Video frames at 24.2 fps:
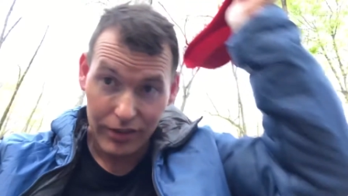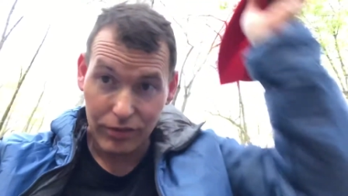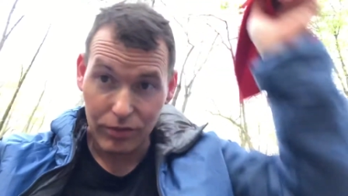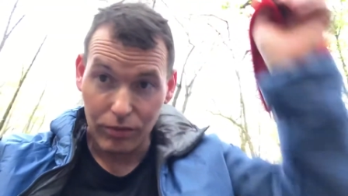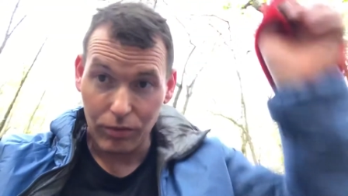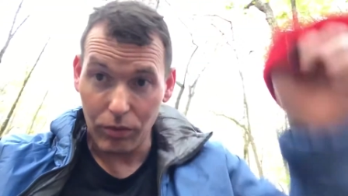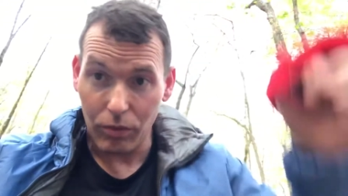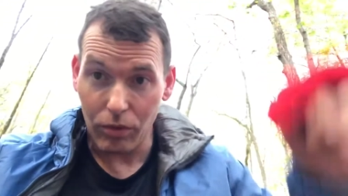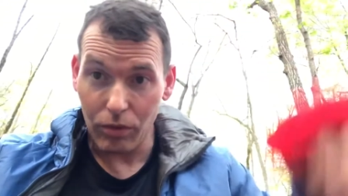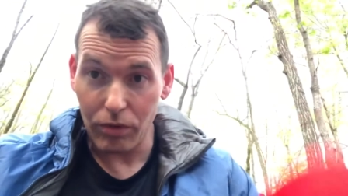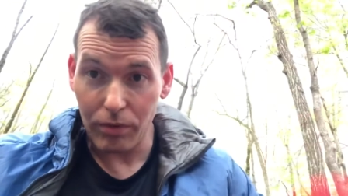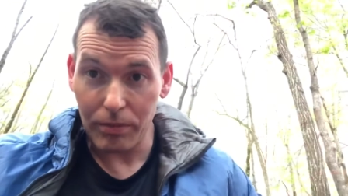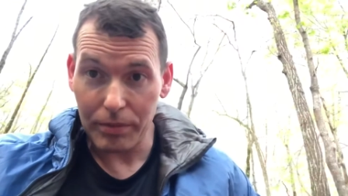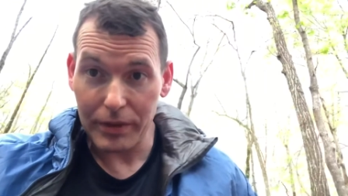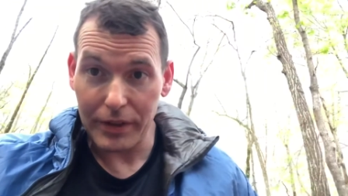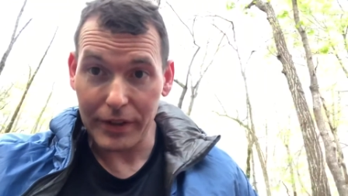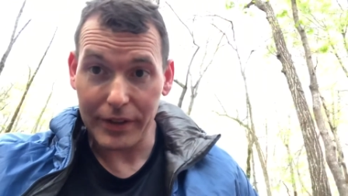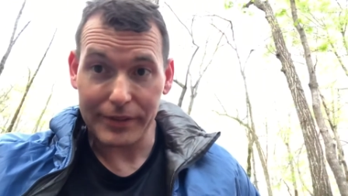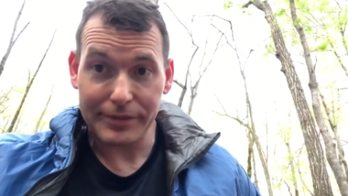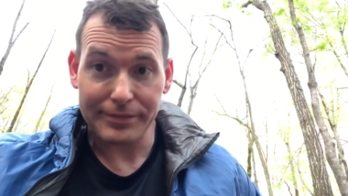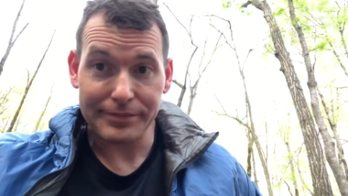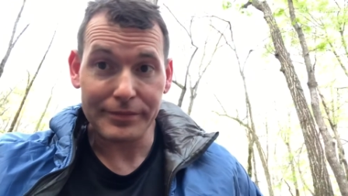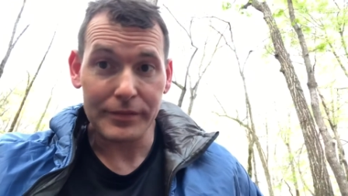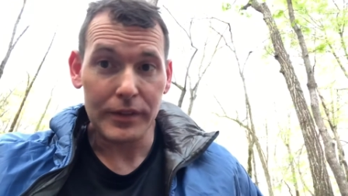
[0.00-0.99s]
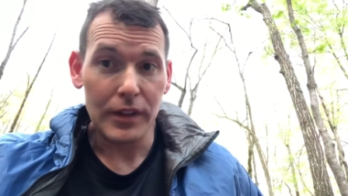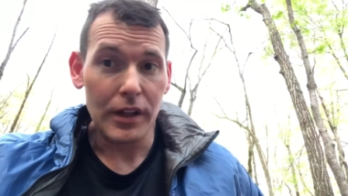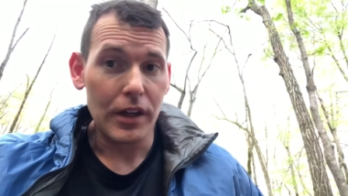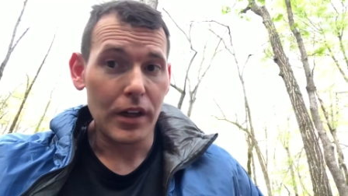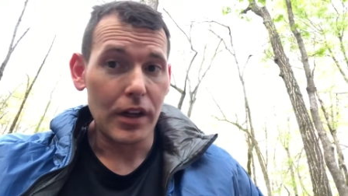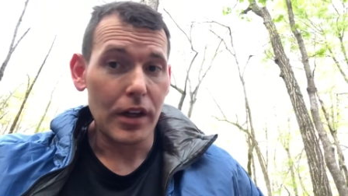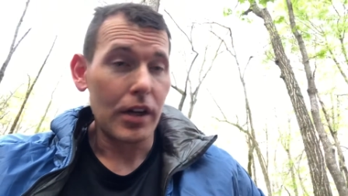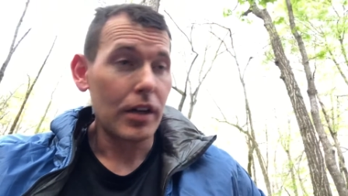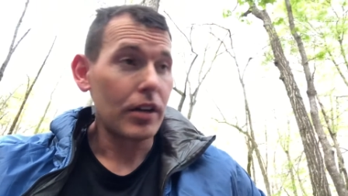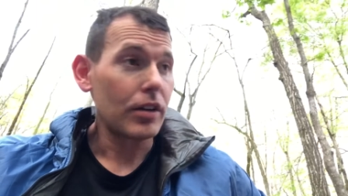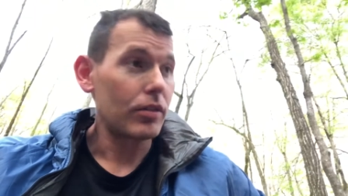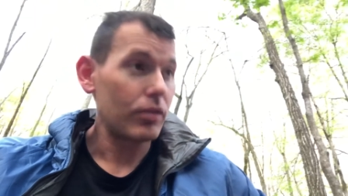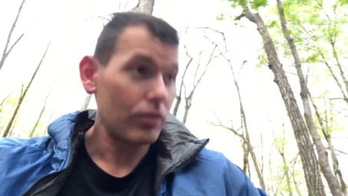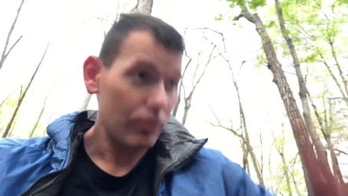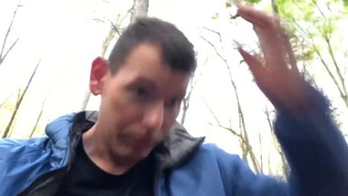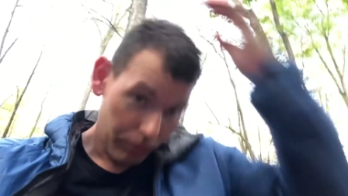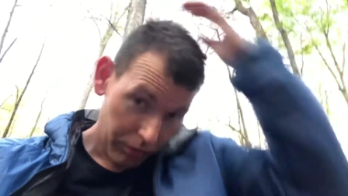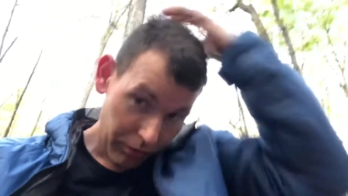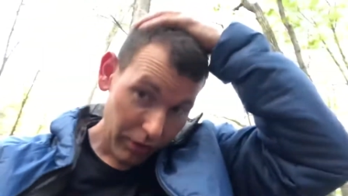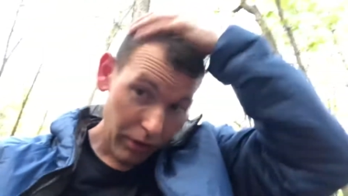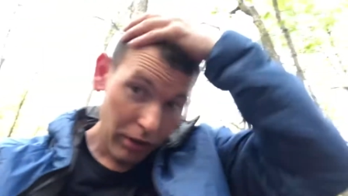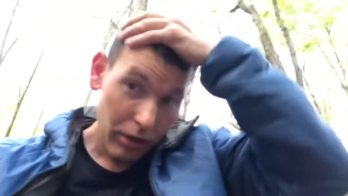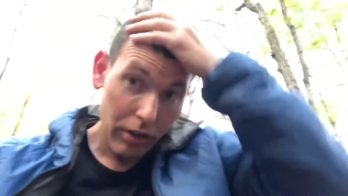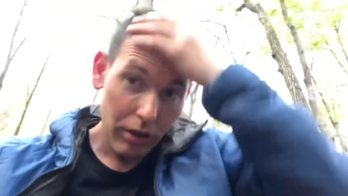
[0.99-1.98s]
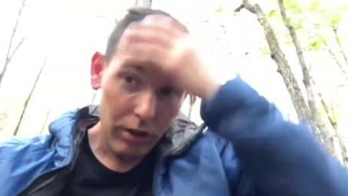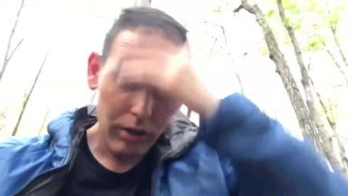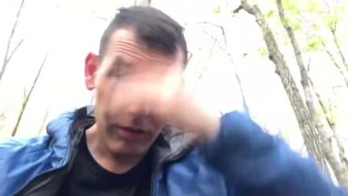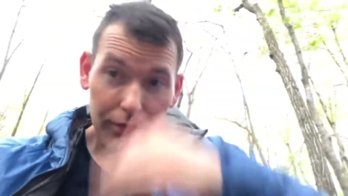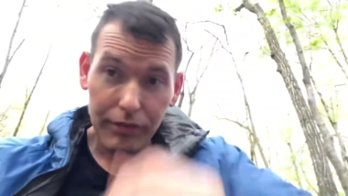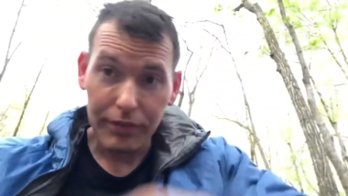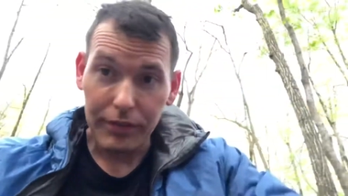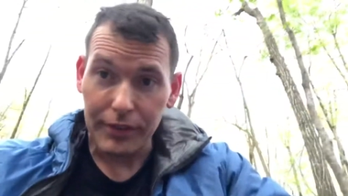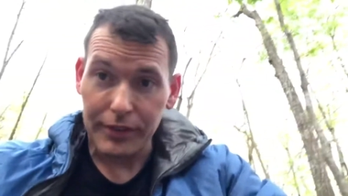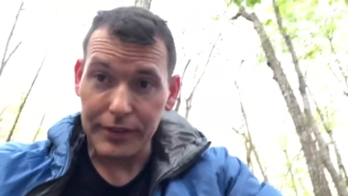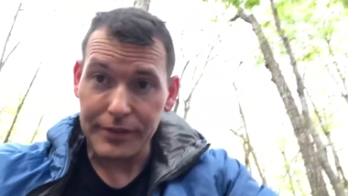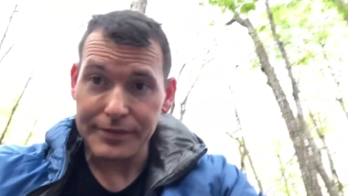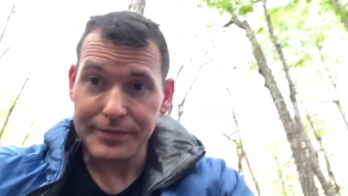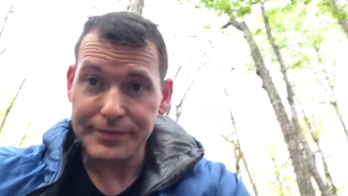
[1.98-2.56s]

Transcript: warmed and it cools off, and